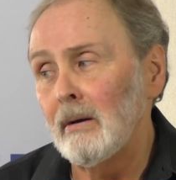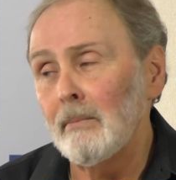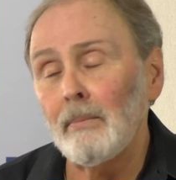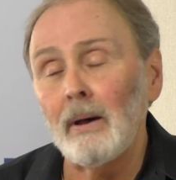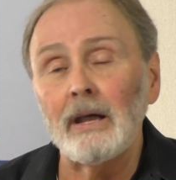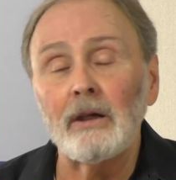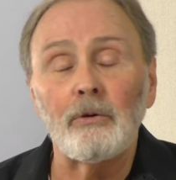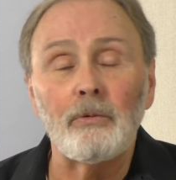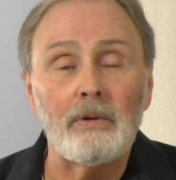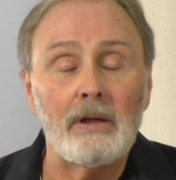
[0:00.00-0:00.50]

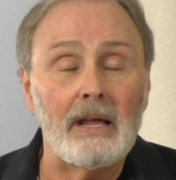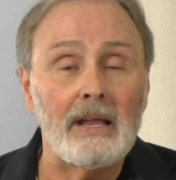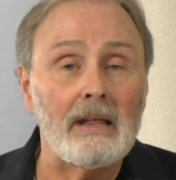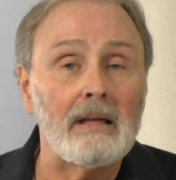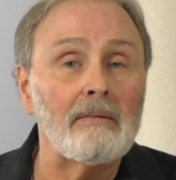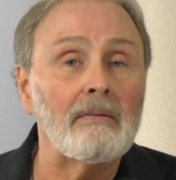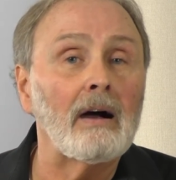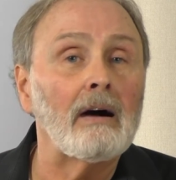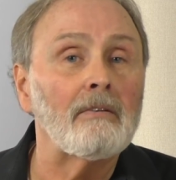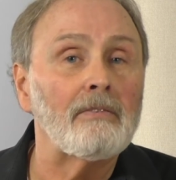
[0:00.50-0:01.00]
by
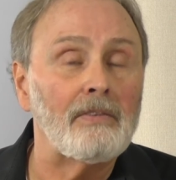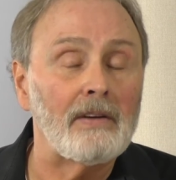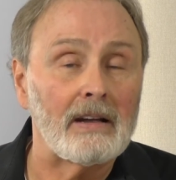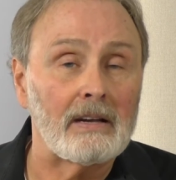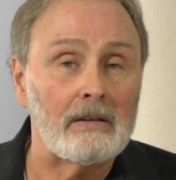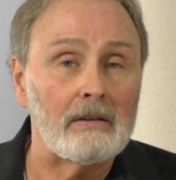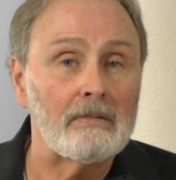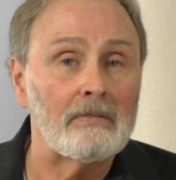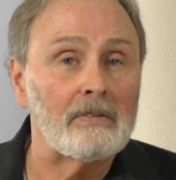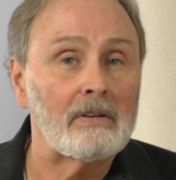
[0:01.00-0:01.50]
creating
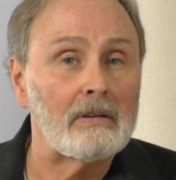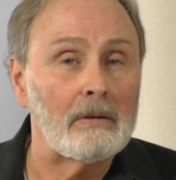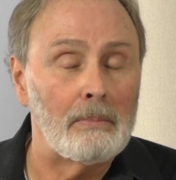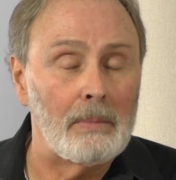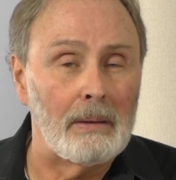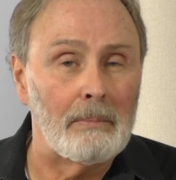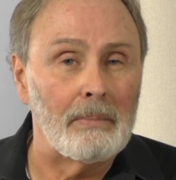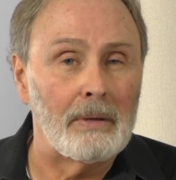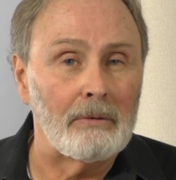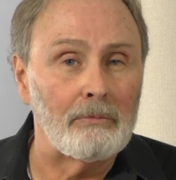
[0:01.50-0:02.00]
effective
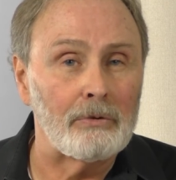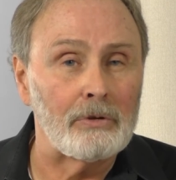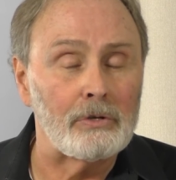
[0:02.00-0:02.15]
commitment,